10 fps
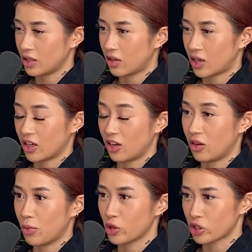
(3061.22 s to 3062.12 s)
on an
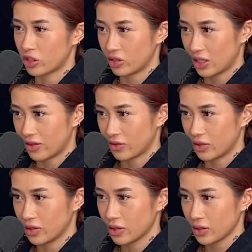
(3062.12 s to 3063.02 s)
emotional
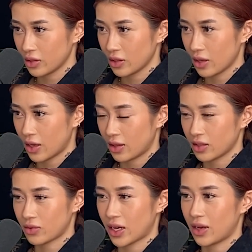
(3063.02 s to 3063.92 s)
level. And
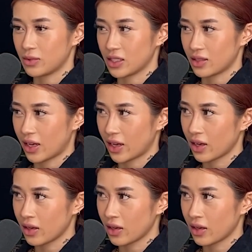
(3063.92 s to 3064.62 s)
that's why I'm just like,